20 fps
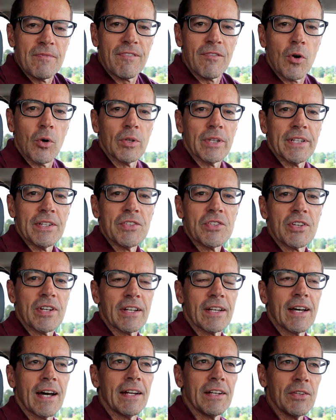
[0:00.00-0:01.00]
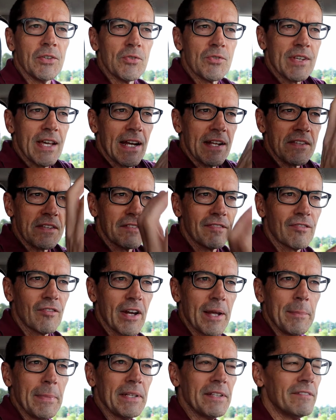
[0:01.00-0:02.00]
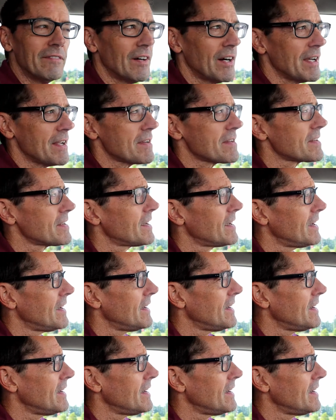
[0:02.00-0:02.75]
foliage and kind of use that as a framing device